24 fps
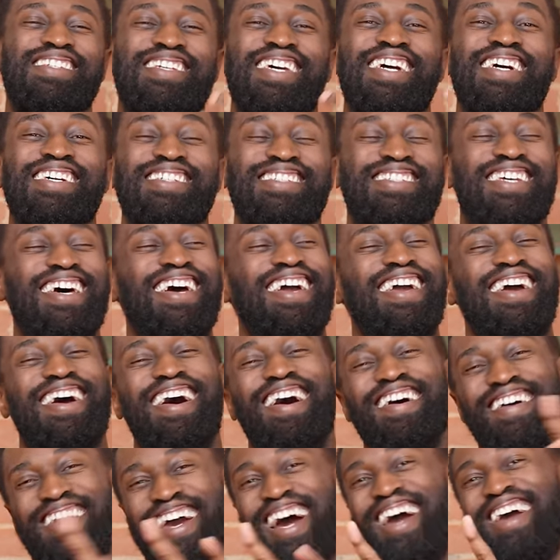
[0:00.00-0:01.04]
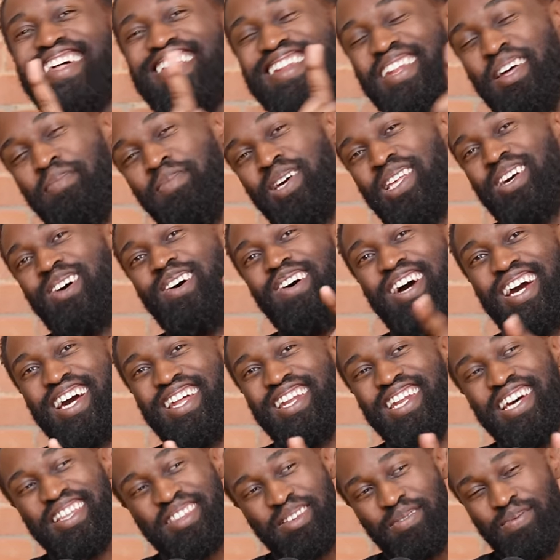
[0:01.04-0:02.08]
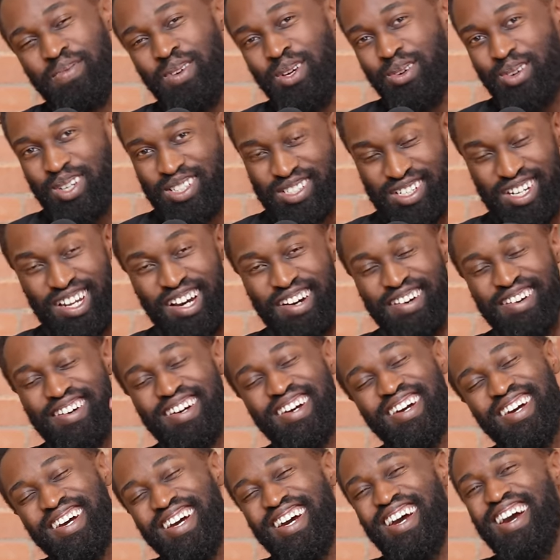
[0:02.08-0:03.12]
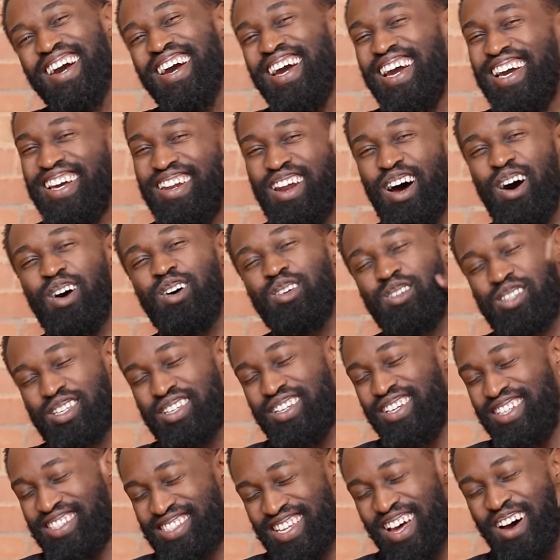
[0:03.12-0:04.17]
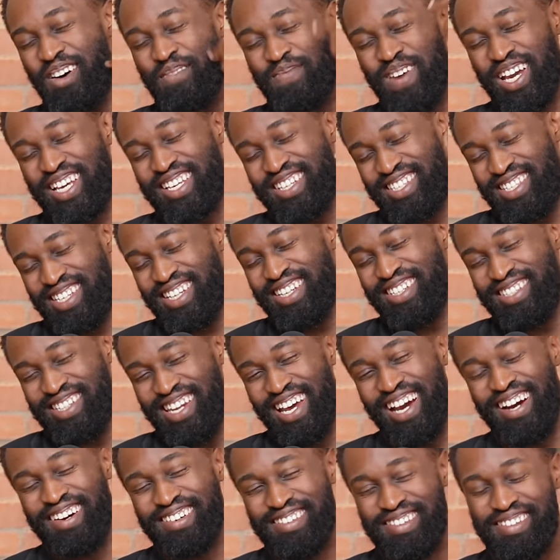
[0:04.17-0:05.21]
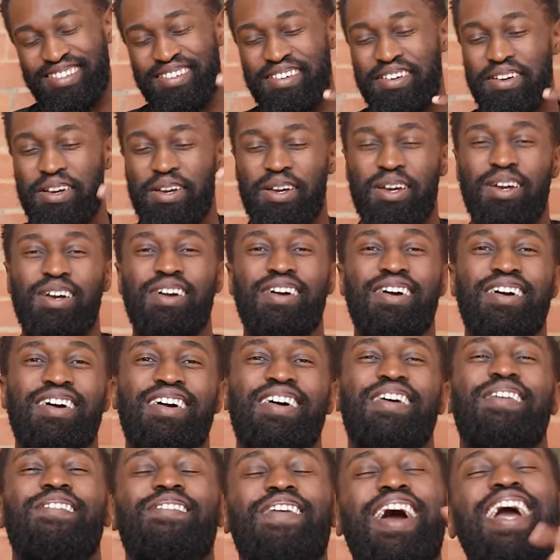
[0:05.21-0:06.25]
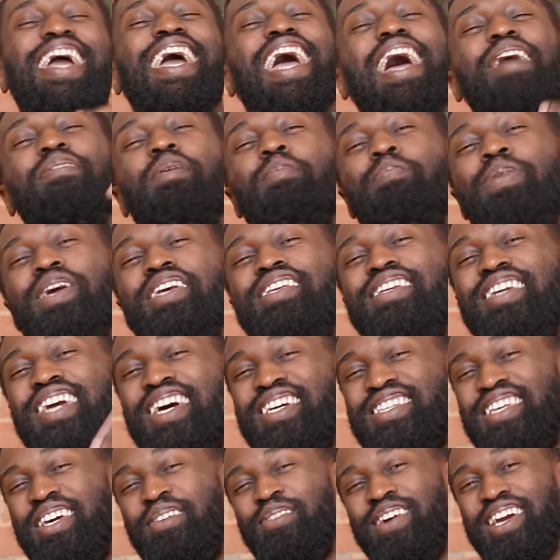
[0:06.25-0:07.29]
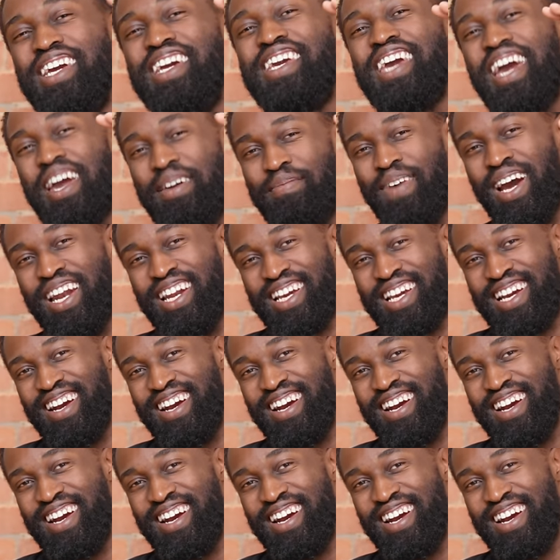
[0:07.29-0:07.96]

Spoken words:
sense. Okay, let me go ahead and let the viewers know. It's all making sense now. Ray having PTSD when he came back to